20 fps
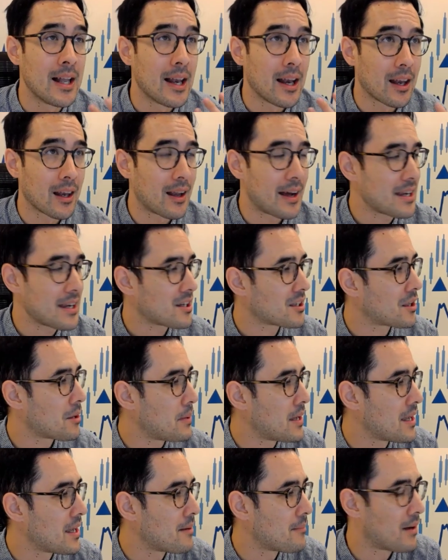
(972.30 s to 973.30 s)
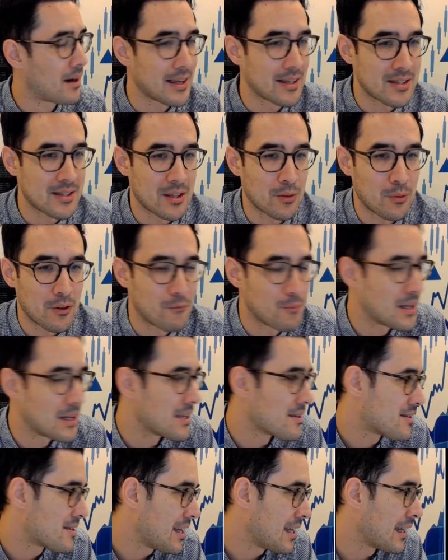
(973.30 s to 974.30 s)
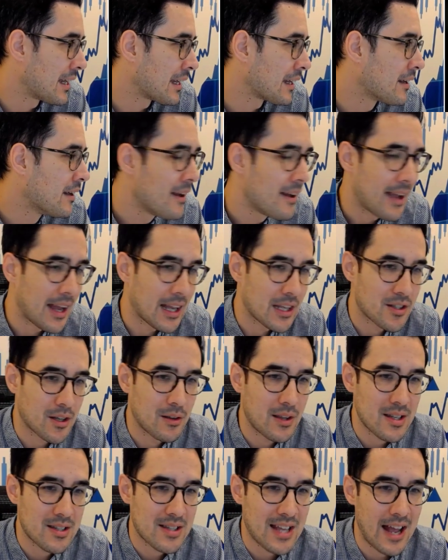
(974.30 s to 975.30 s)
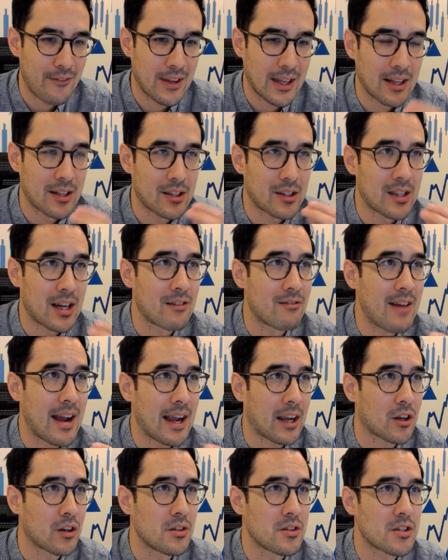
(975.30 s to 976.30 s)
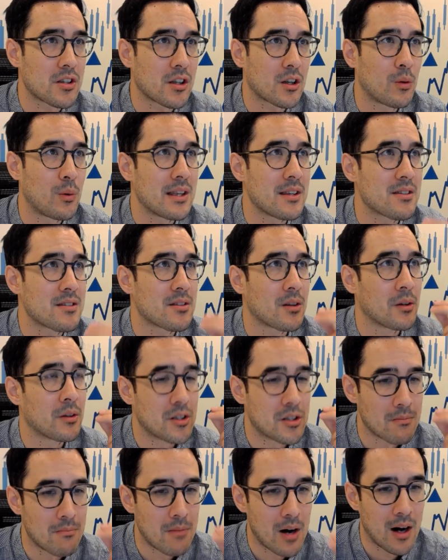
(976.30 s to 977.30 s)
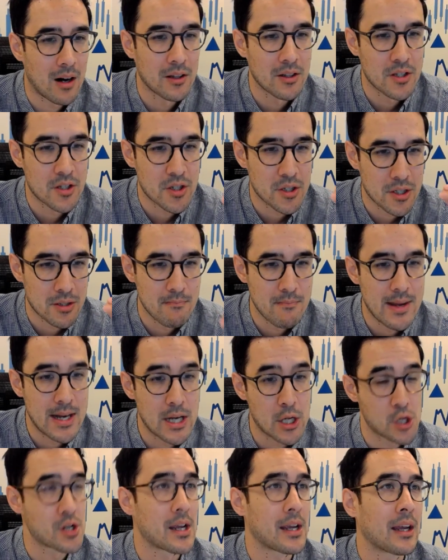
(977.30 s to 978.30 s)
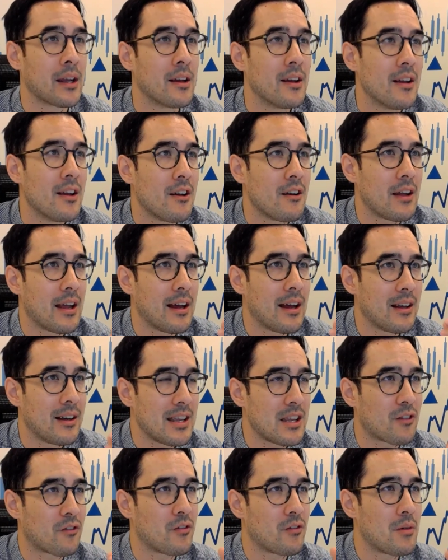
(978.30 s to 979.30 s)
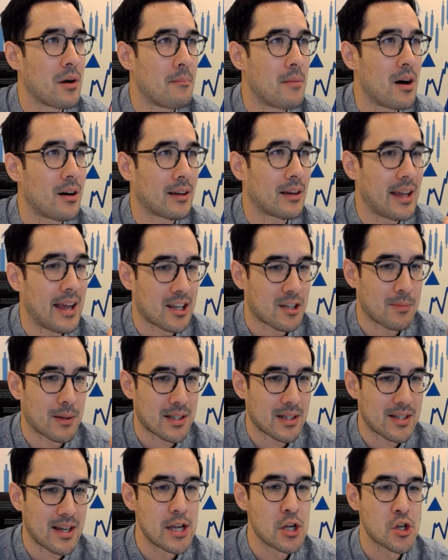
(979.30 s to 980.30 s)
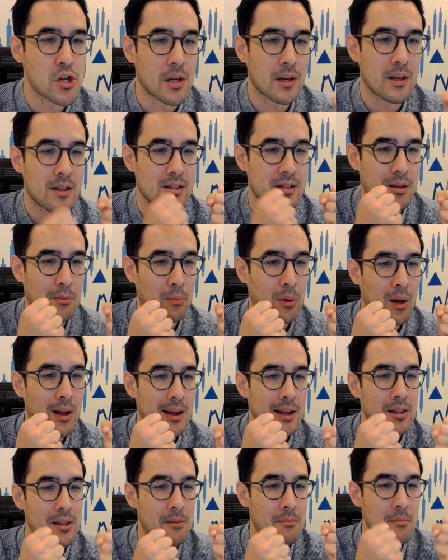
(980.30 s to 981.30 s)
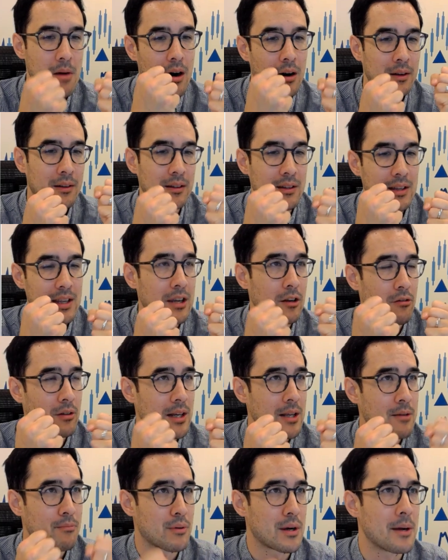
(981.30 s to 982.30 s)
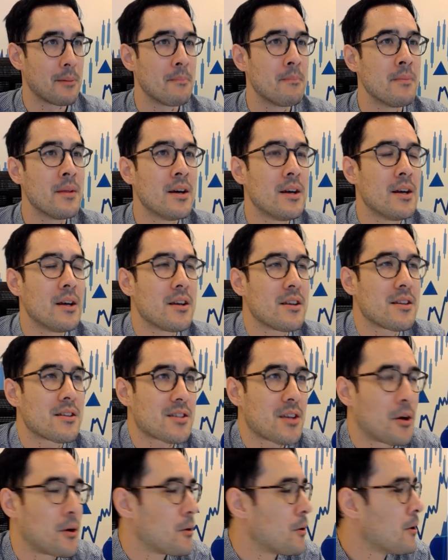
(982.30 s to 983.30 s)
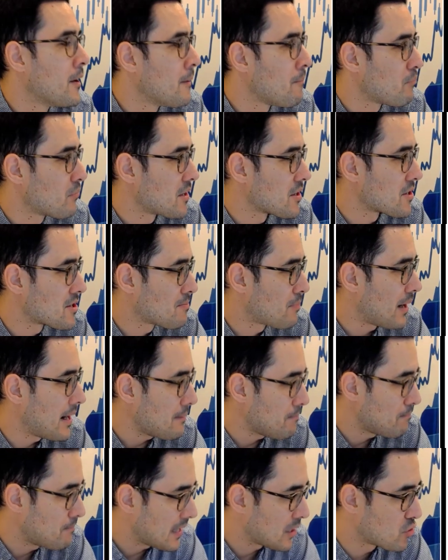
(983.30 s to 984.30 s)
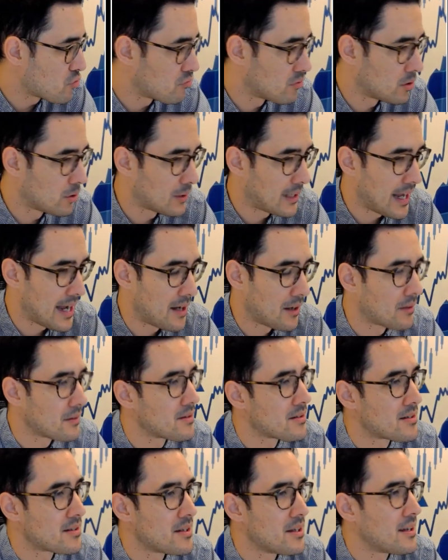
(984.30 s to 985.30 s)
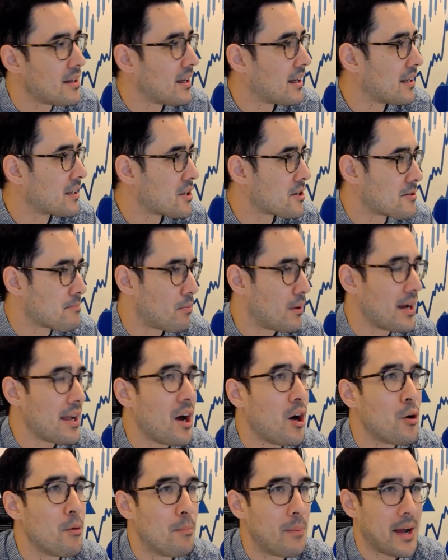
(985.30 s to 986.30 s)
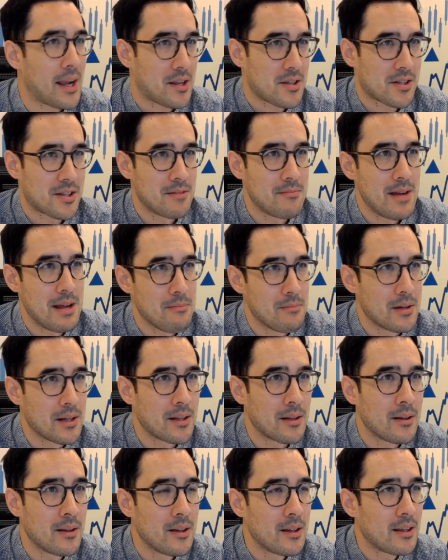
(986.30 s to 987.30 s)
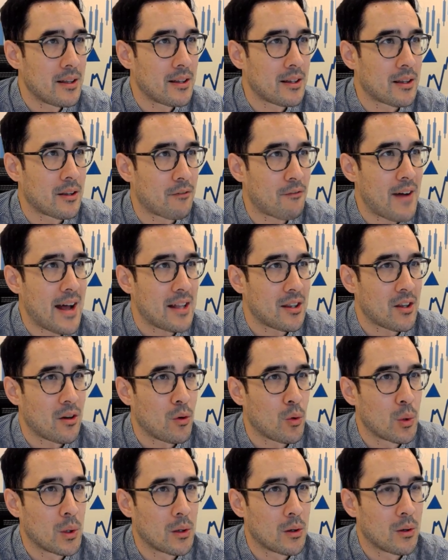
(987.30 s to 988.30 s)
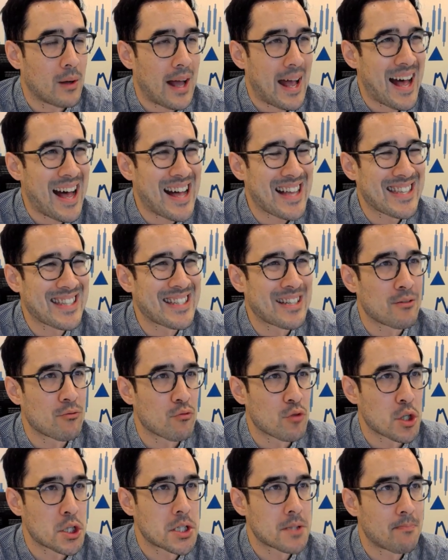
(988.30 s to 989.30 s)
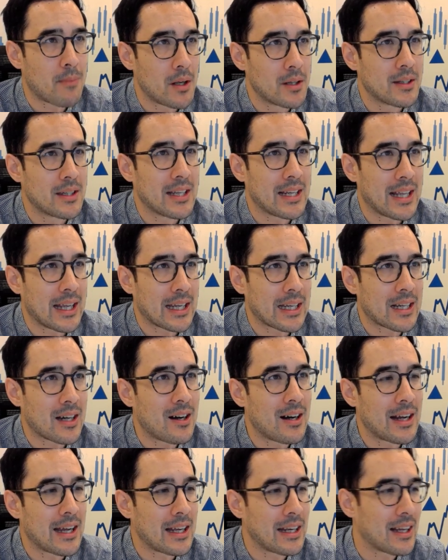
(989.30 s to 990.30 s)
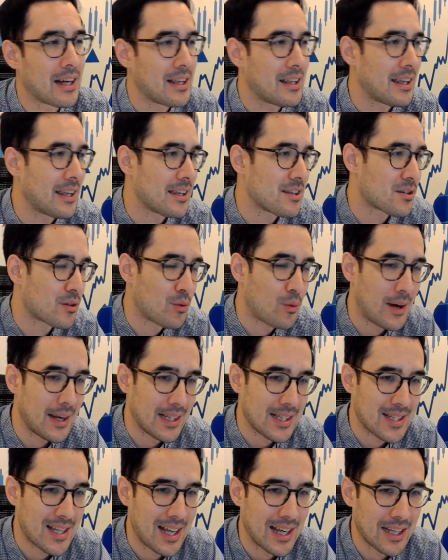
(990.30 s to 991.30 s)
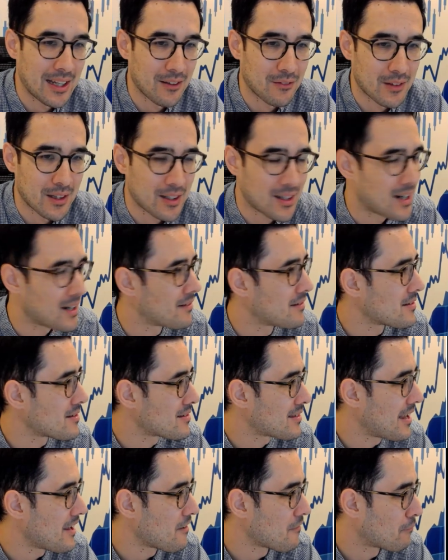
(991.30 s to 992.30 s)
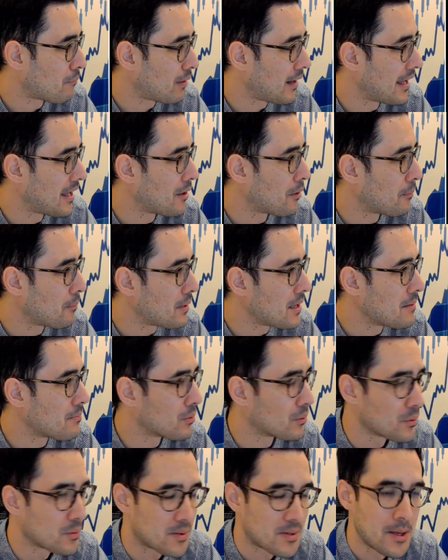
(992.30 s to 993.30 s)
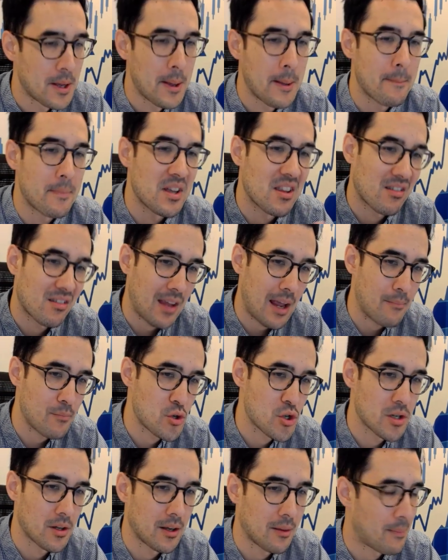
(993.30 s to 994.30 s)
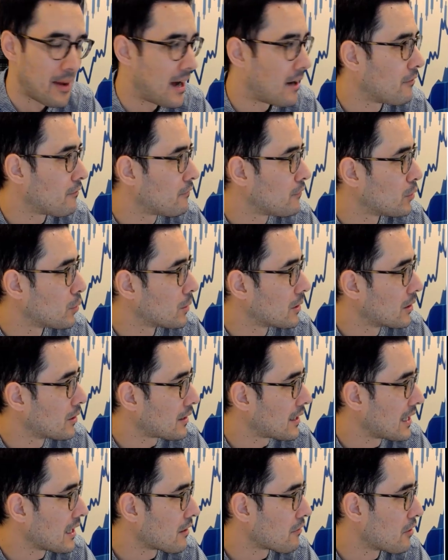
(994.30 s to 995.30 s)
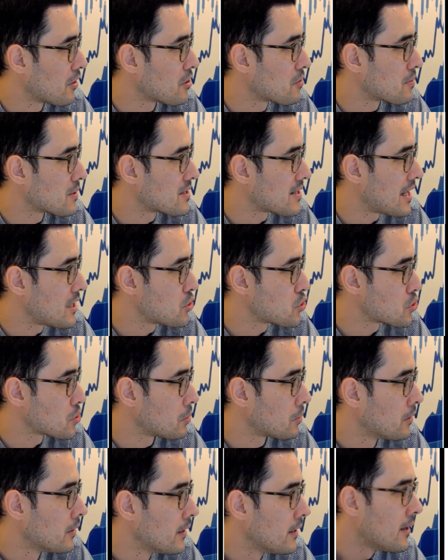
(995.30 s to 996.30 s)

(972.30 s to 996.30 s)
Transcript: like the PMIs that we've been seeing. And so this having a direct consequence on demand diminishing, at least from a market expectation, a supply and demand equilibrium. So despite big drawdowns and despite OPEC's commitment, the fact that oil hasn't responded in kind, I think, is quite telling of the current state of play on people's perception about forward looking growth potential.